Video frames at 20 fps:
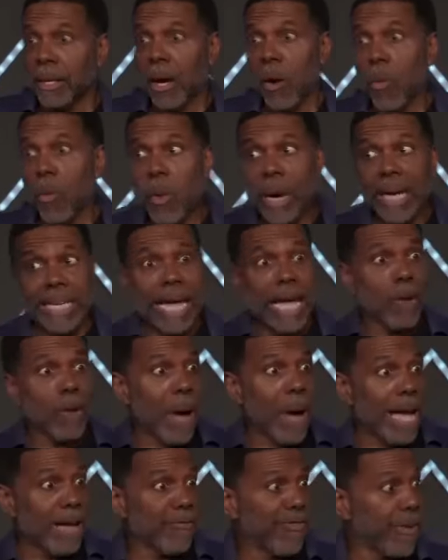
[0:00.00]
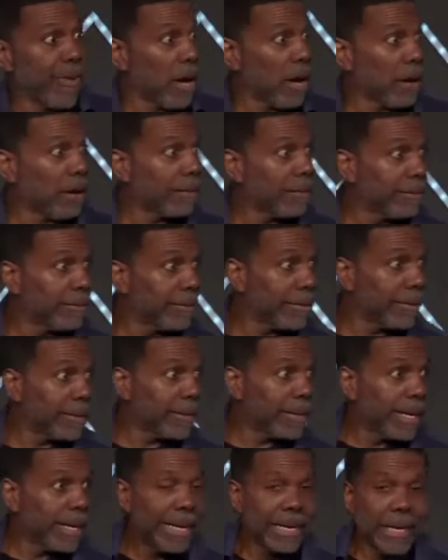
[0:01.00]
What they waiting for?
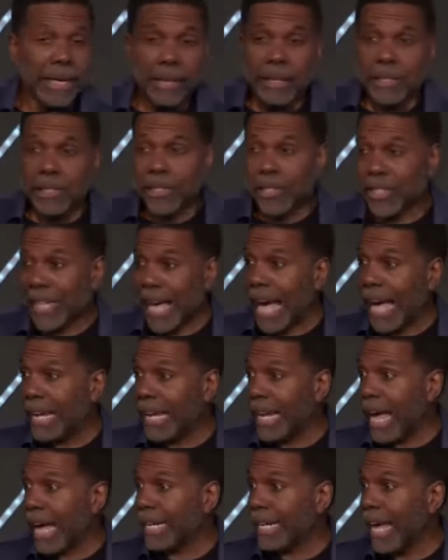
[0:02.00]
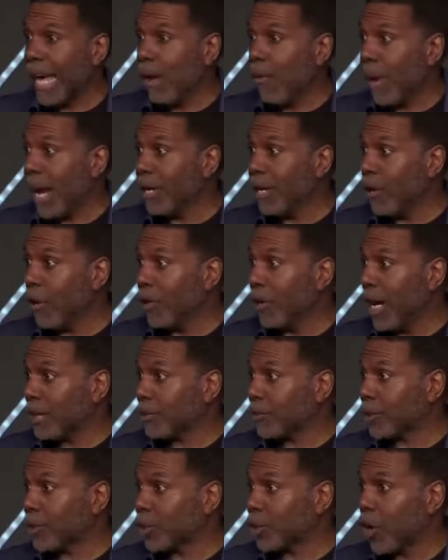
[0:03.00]
Sound like they waiting on us
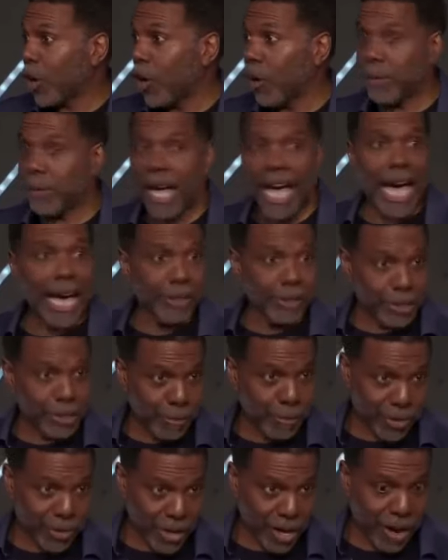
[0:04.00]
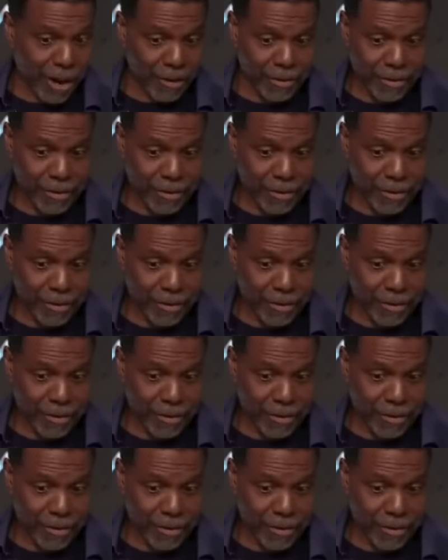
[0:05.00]
to show up to handle some stuff.